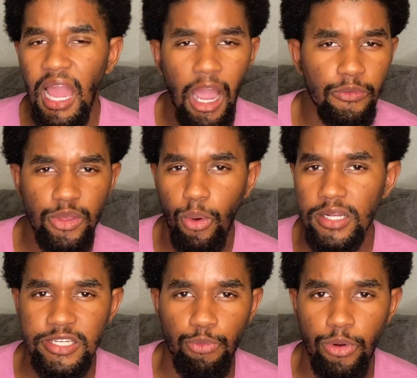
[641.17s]
I only
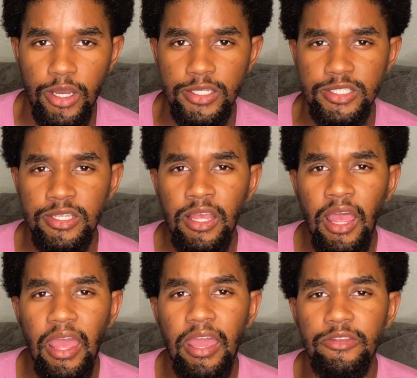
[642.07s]
watch it once.
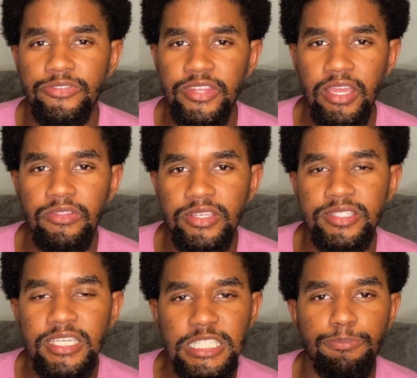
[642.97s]
And seeing this
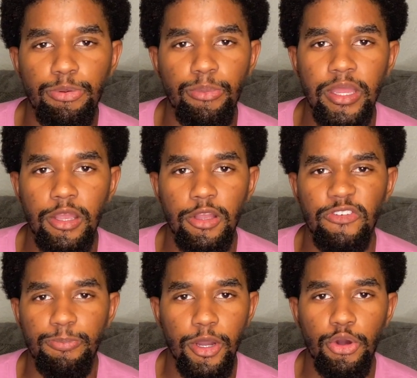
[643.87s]
season premiere
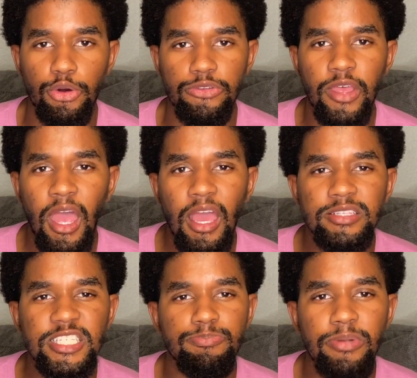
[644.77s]
of Pose
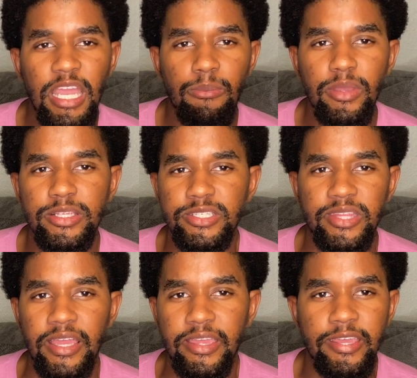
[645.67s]
just made me just
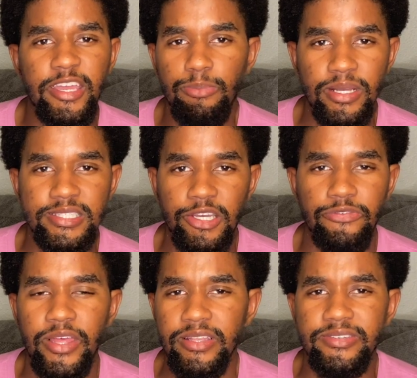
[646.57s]
like kick
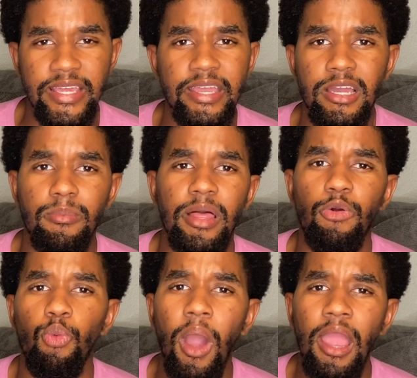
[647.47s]
myself, like, damn, like,
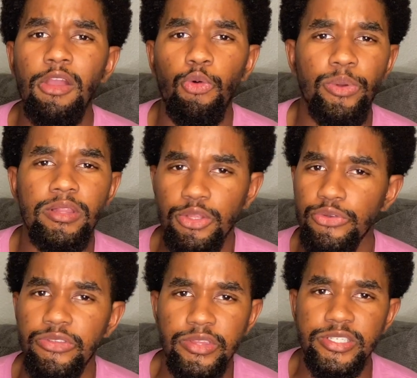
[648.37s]
why are we
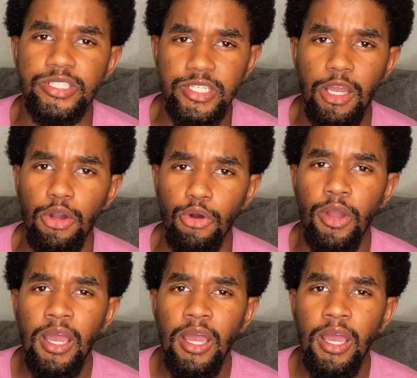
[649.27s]
losing this show,